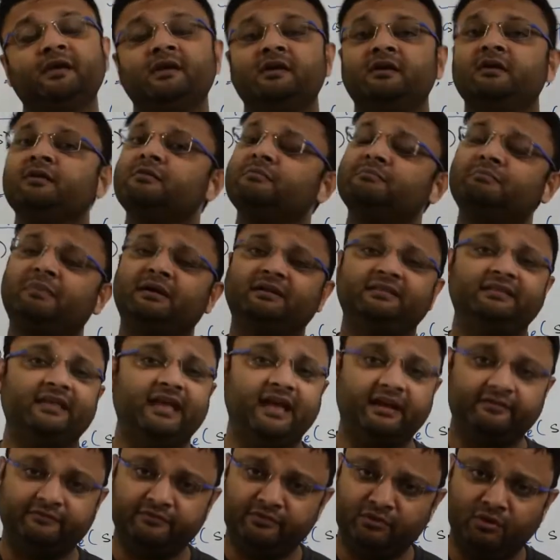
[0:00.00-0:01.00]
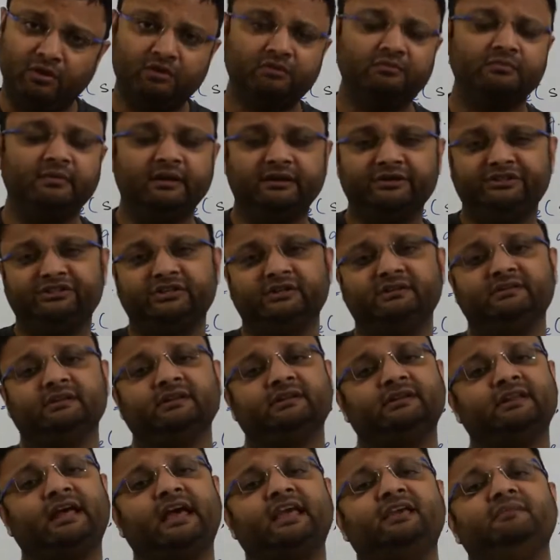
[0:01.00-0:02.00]
but they have not mentioned the
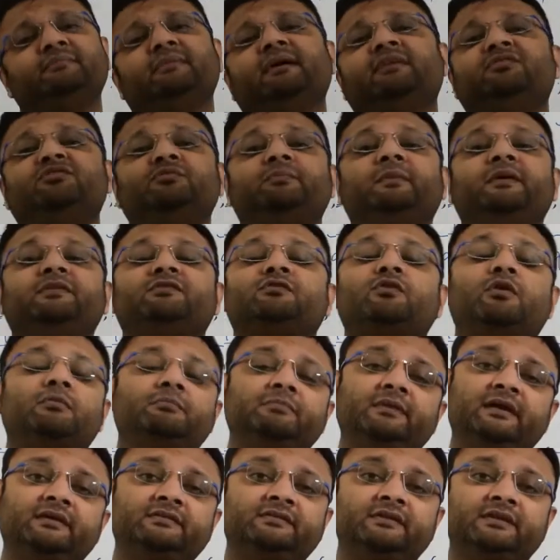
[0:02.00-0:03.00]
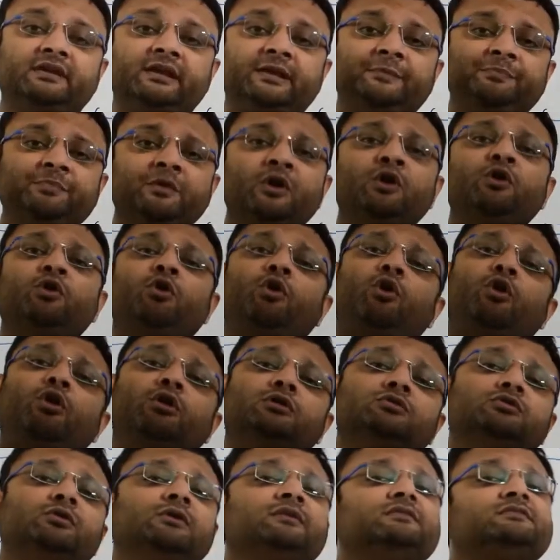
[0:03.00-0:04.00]
time and space complexity. Although
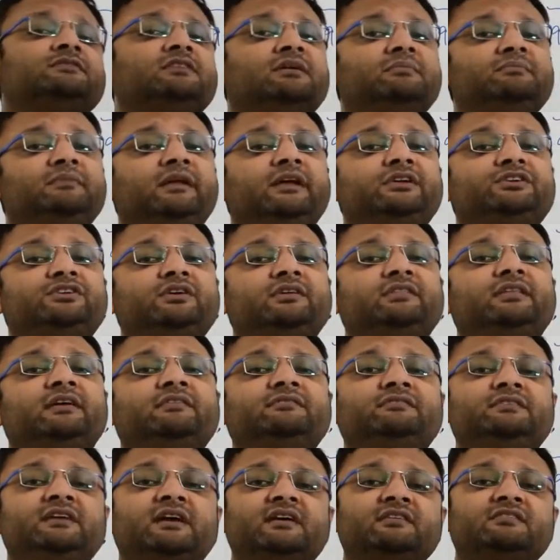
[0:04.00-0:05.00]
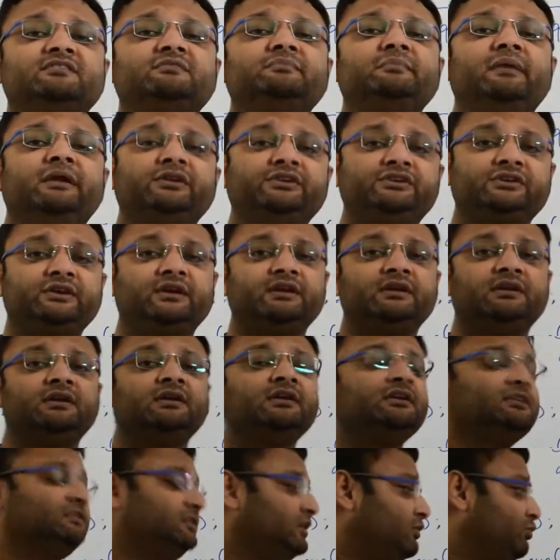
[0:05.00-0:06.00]
in some lecture they have just mentioned
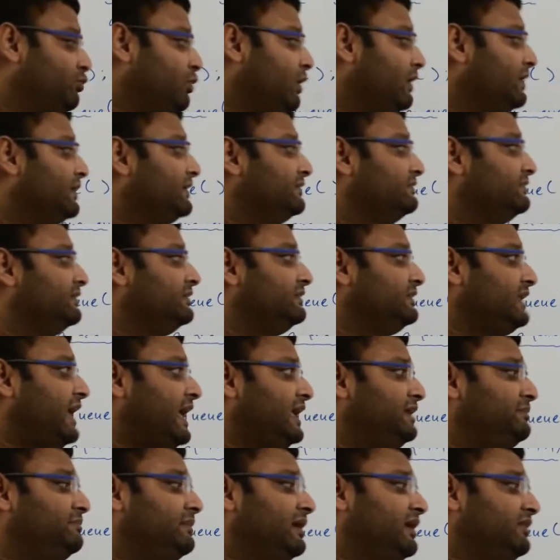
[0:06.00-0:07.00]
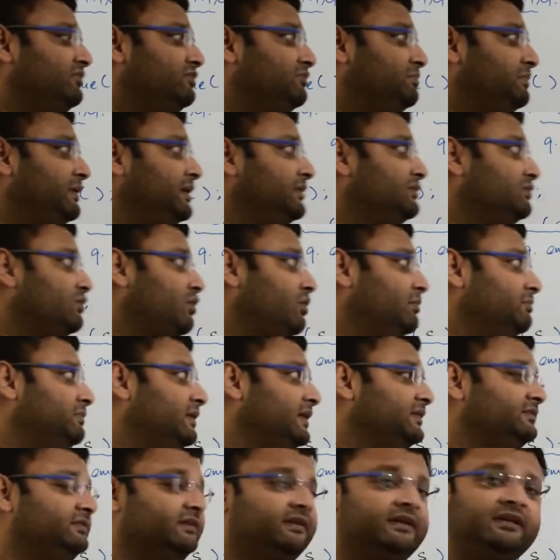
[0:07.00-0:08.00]
that what is the time and space
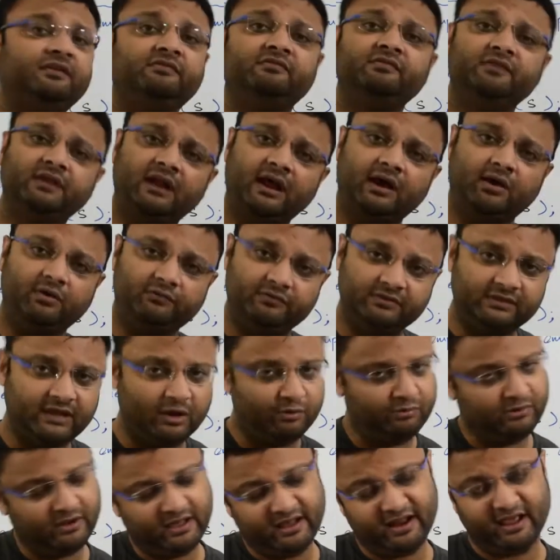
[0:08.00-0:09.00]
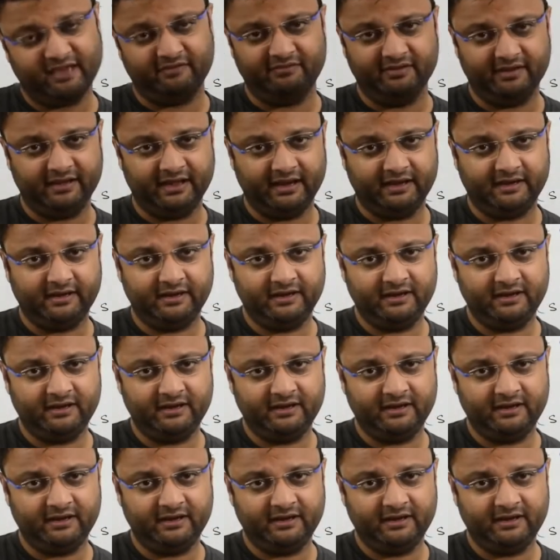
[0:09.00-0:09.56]
complexity without arriving at it.